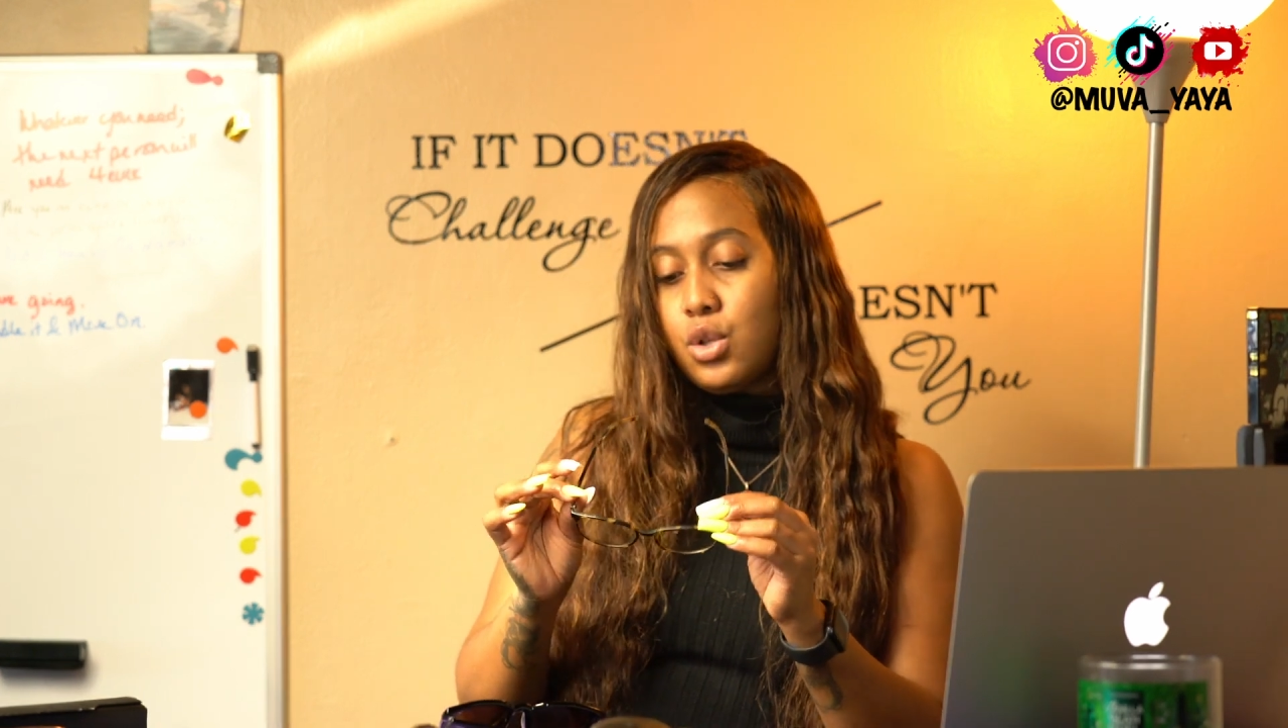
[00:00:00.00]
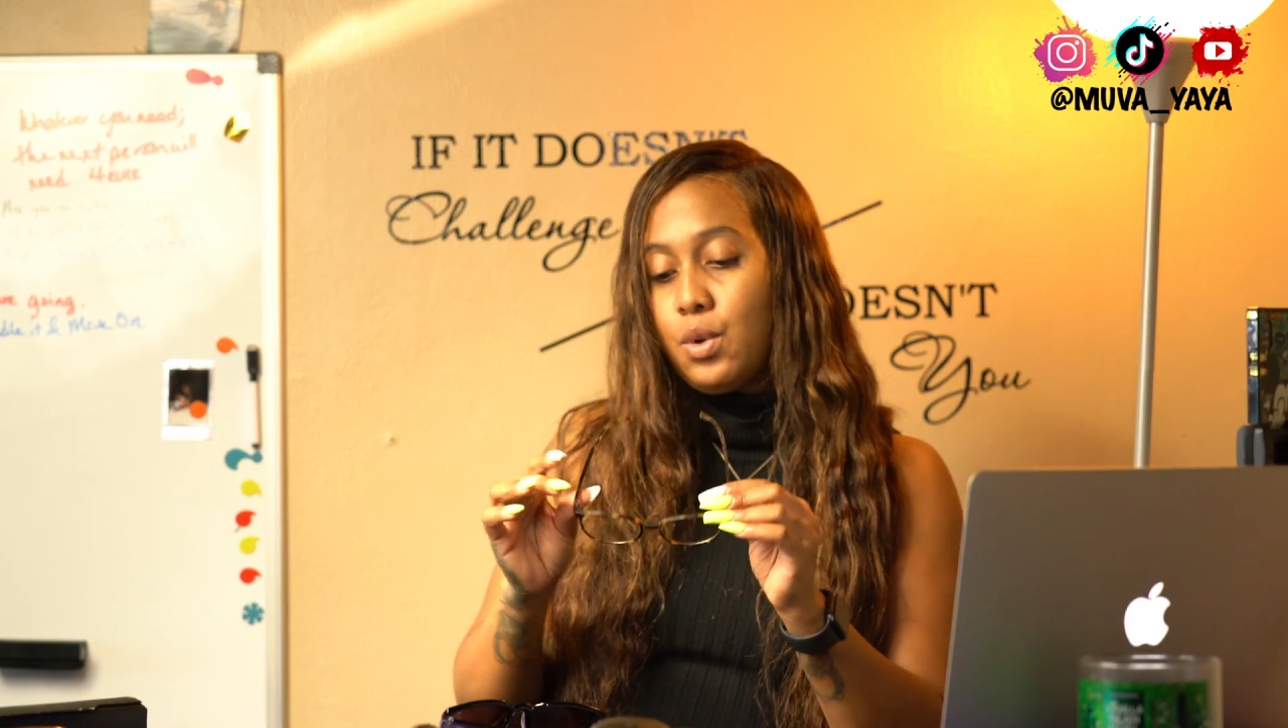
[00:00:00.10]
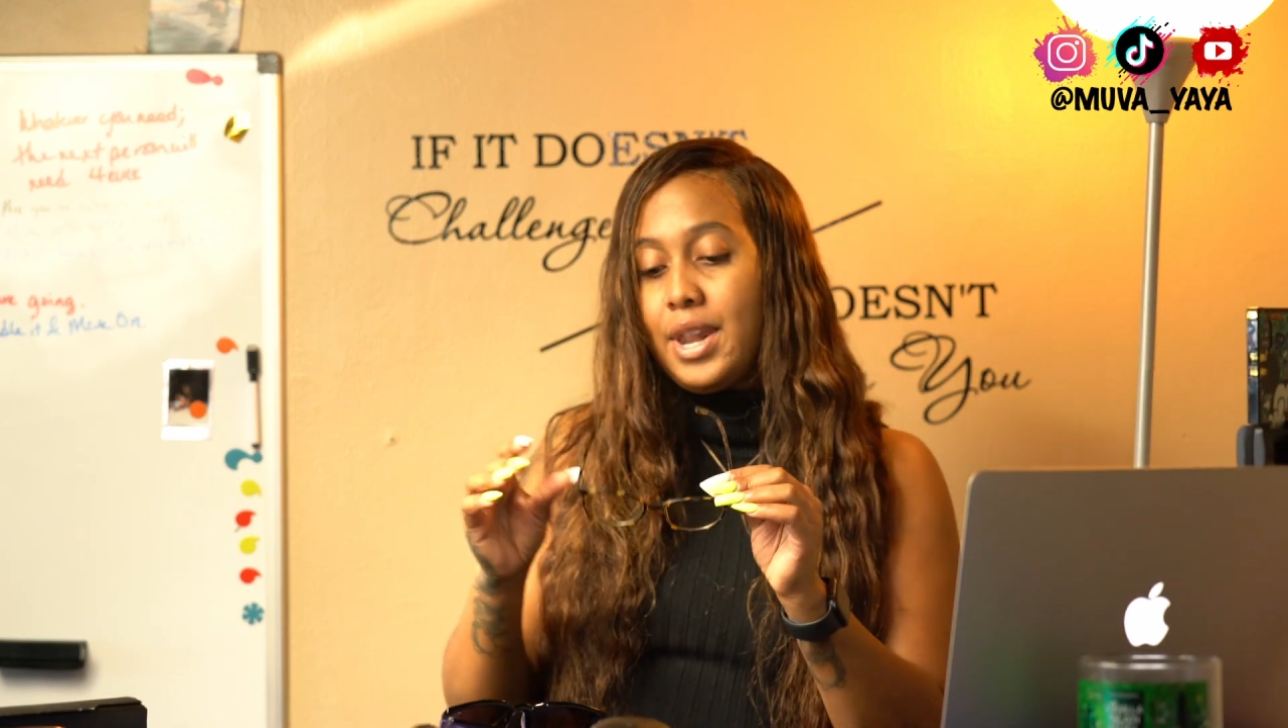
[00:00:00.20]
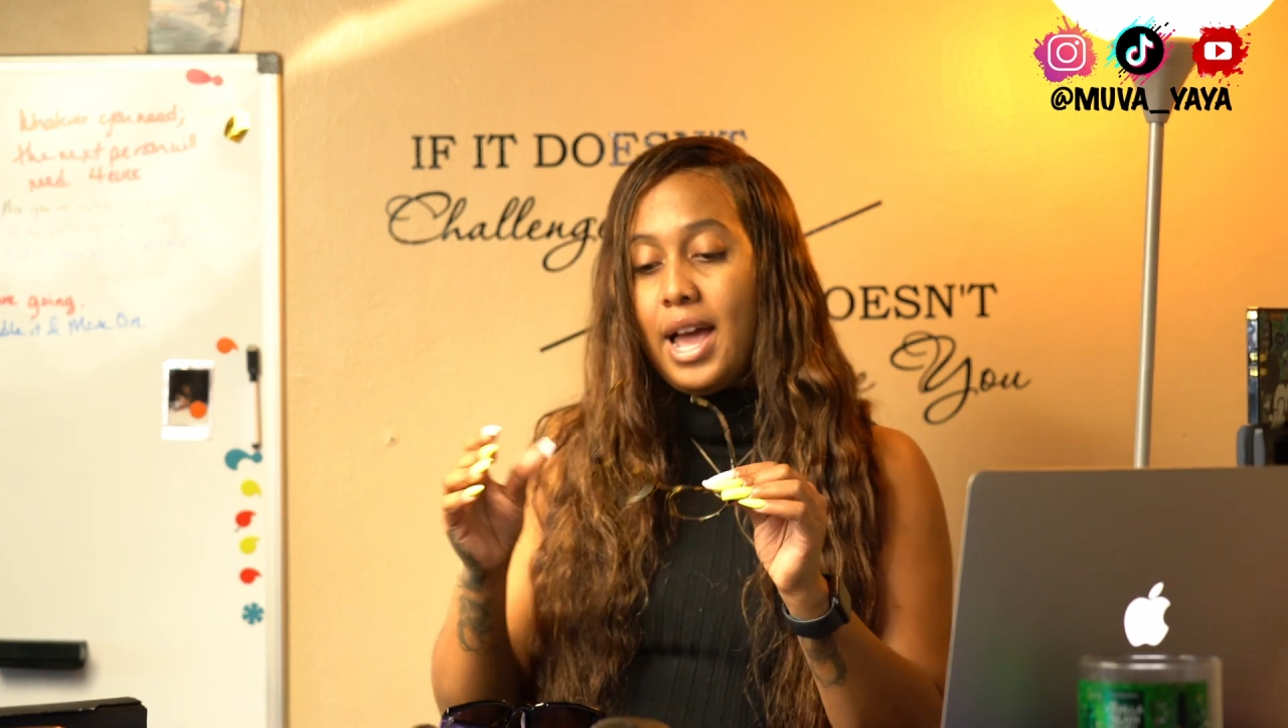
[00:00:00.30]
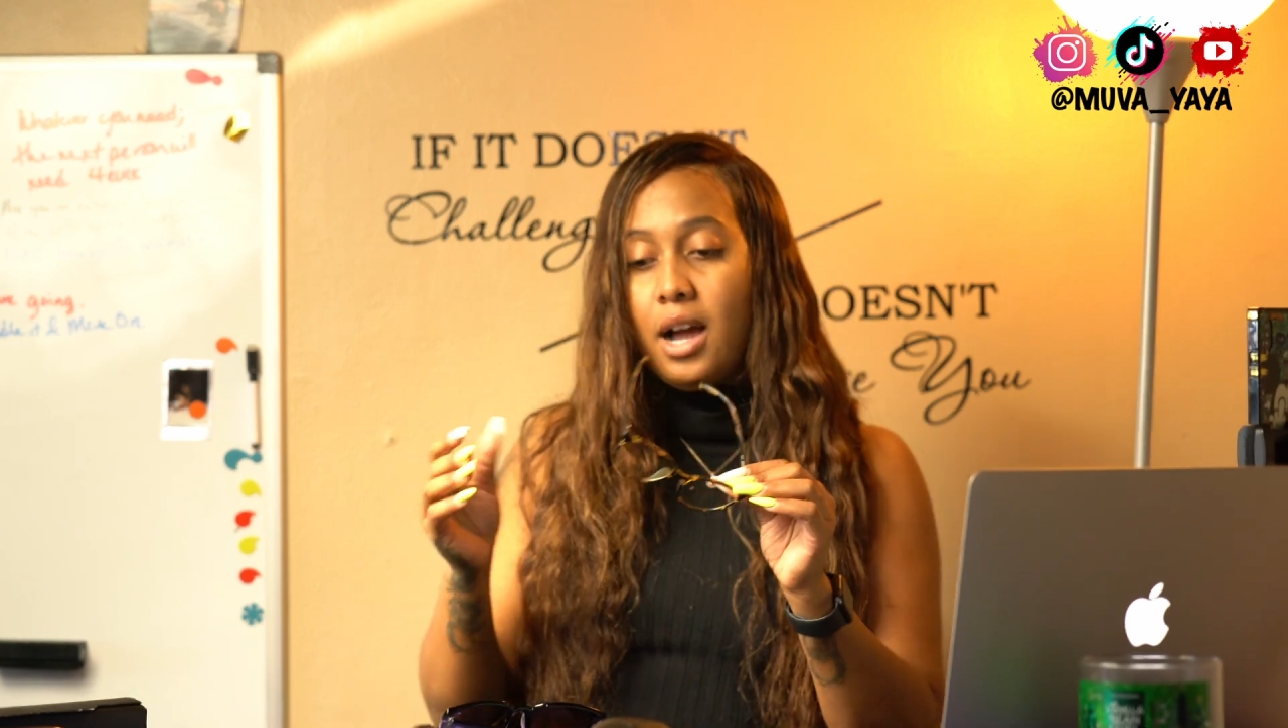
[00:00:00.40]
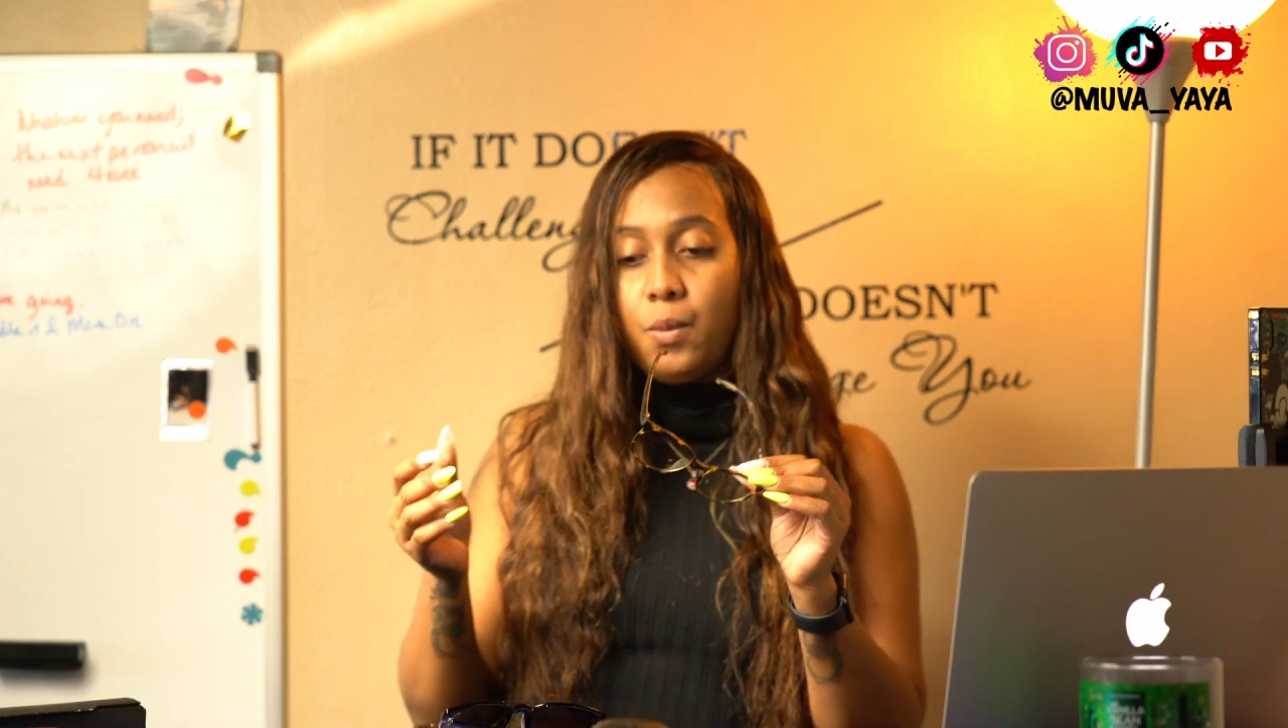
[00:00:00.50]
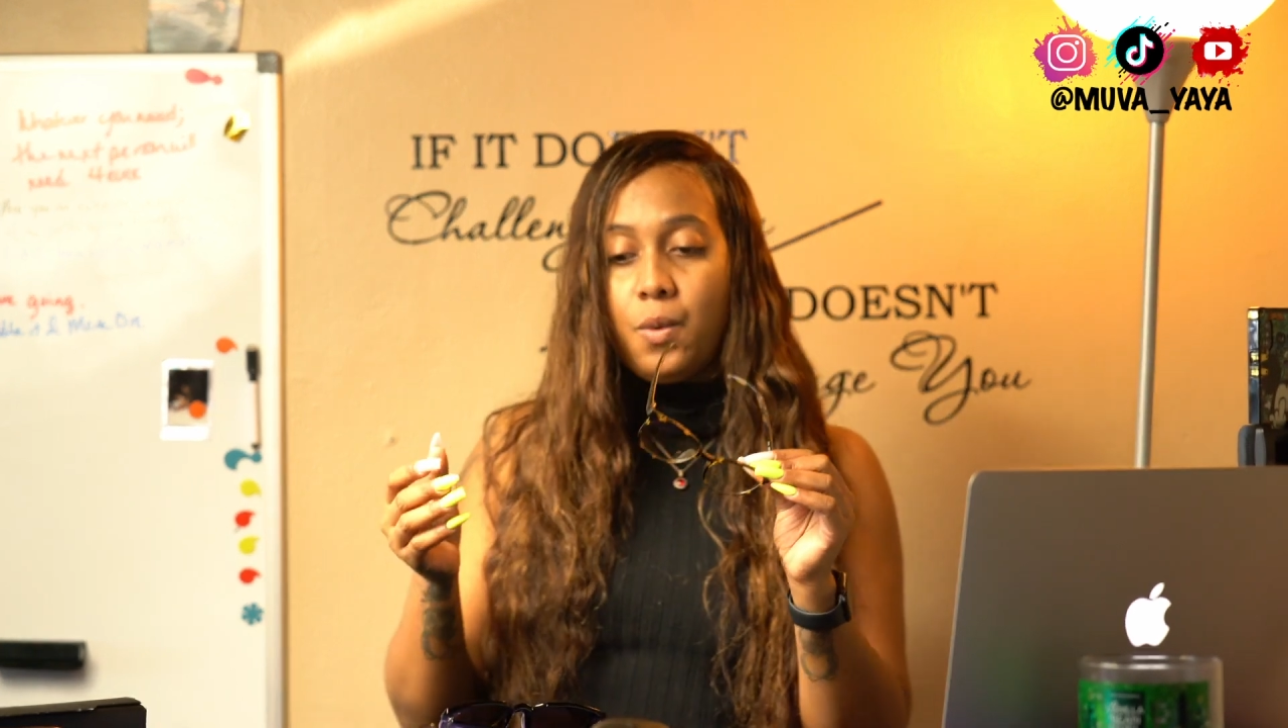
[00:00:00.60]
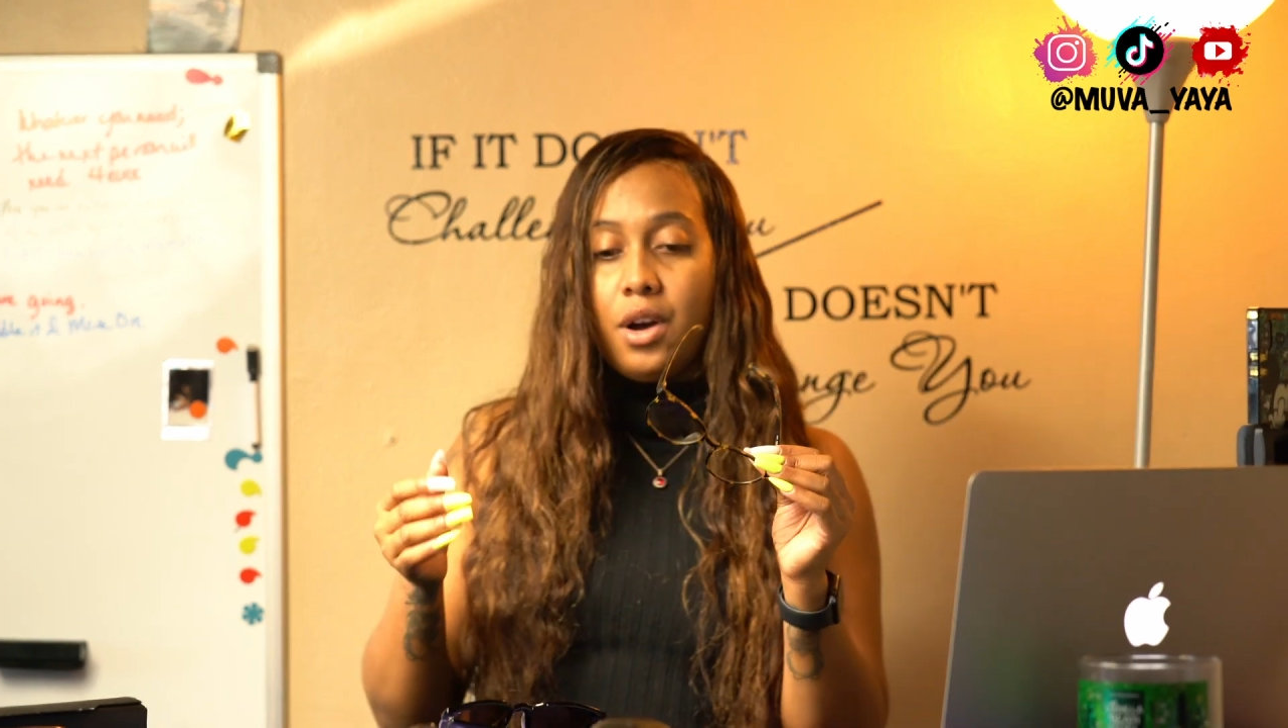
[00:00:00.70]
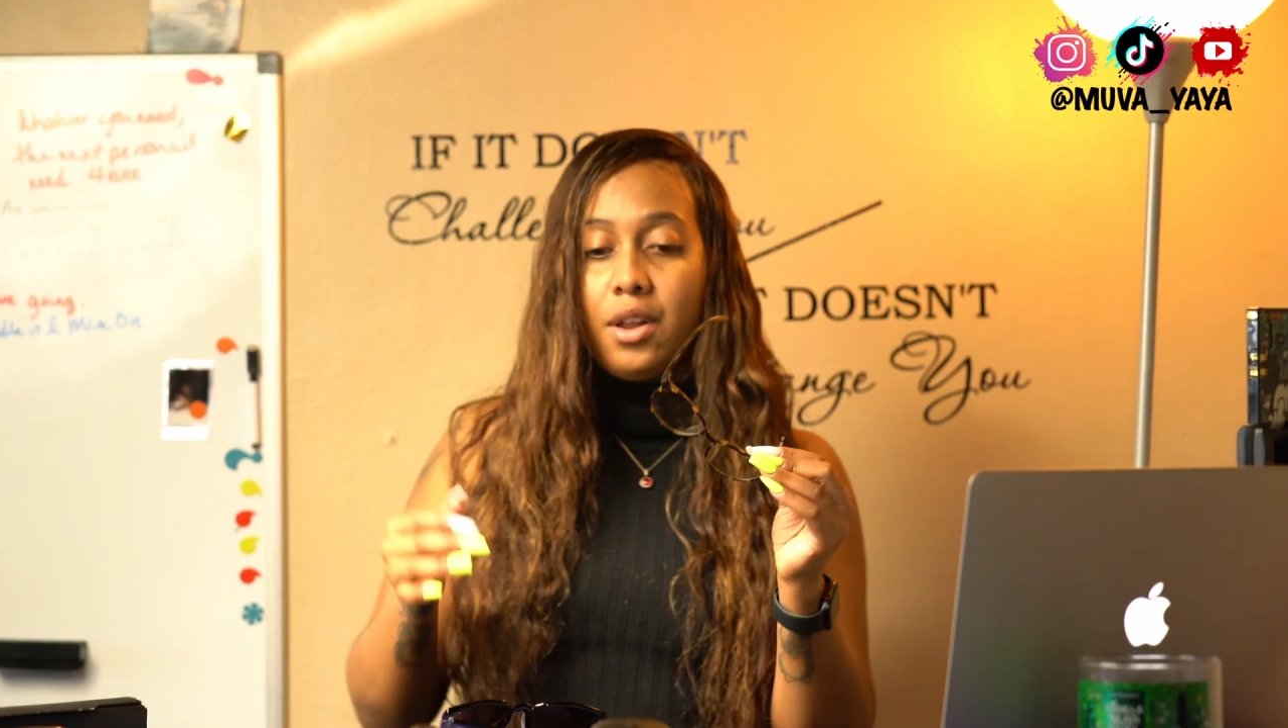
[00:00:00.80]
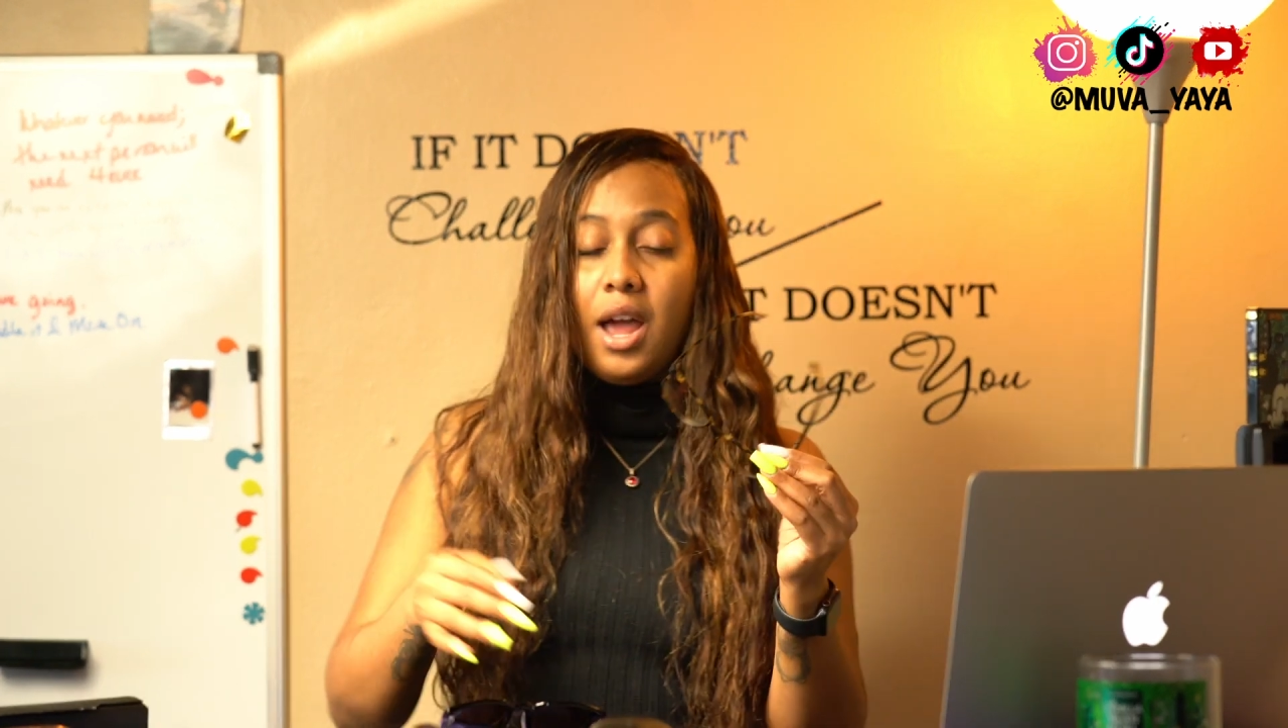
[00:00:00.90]
So now
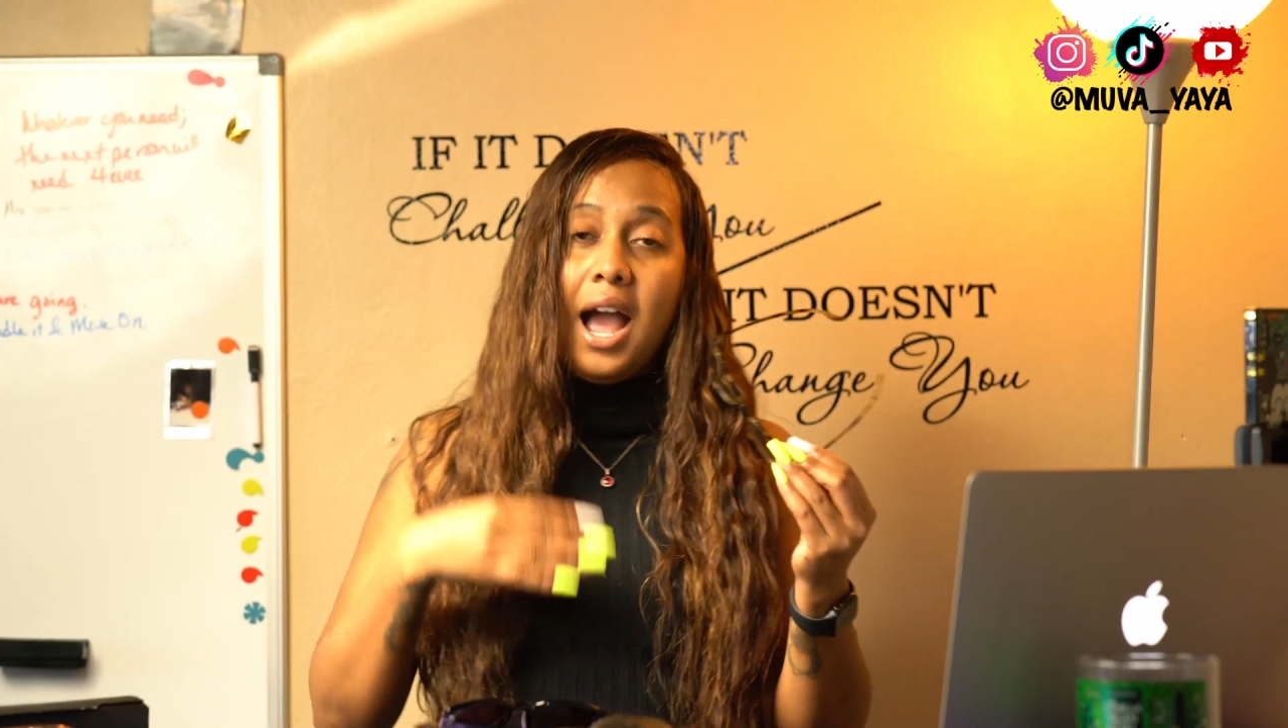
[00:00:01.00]
what